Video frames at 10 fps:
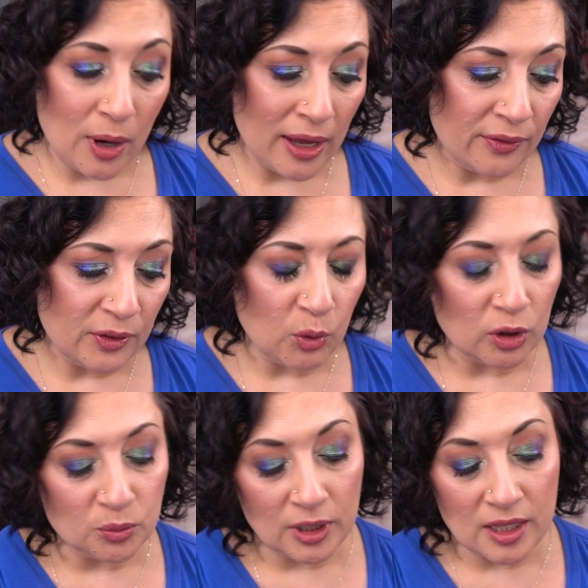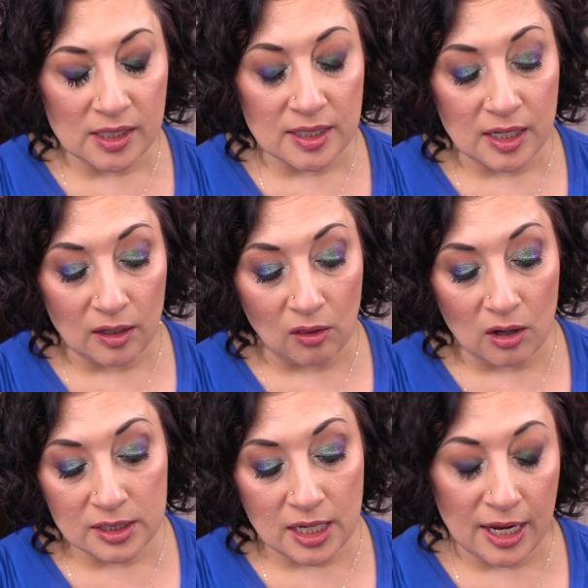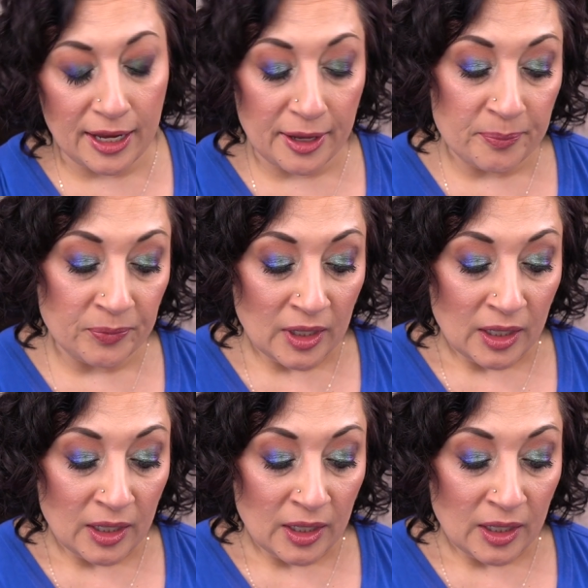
I haven't rolled one of these in, in a long time.